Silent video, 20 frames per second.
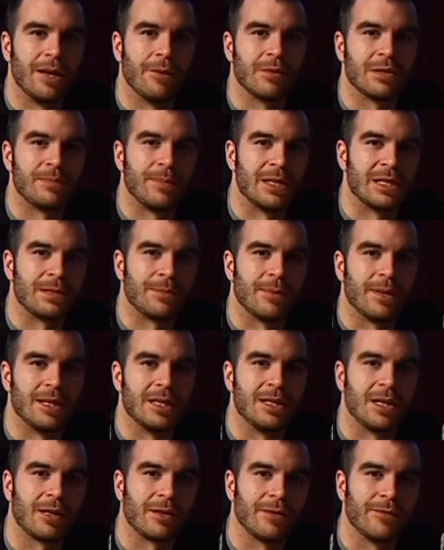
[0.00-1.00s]
Today we're sponsored
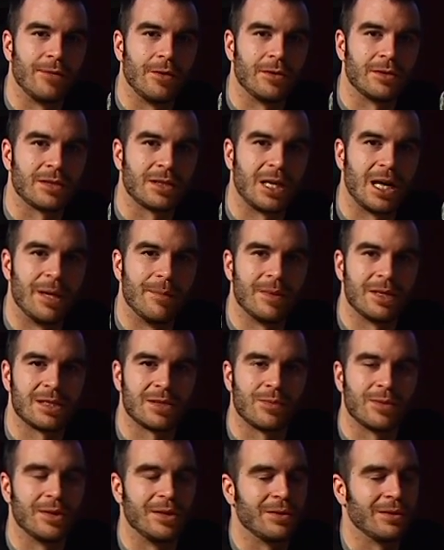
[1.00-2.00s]
by Dr. Volt's
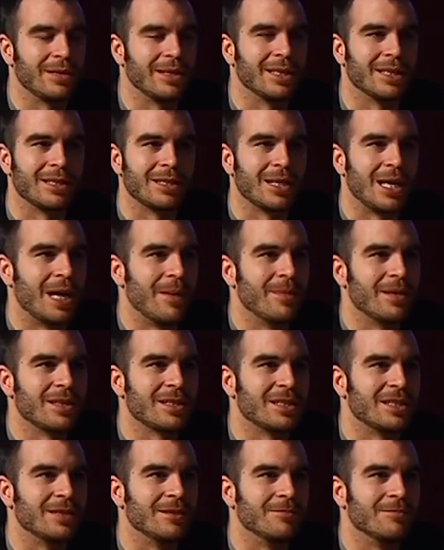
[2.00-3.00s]
Comics, where you can get
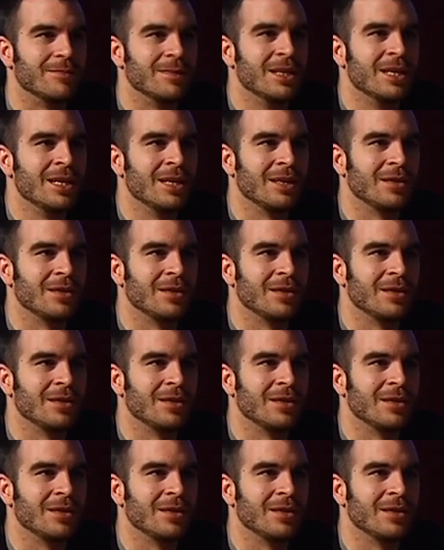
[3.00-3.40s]
comics and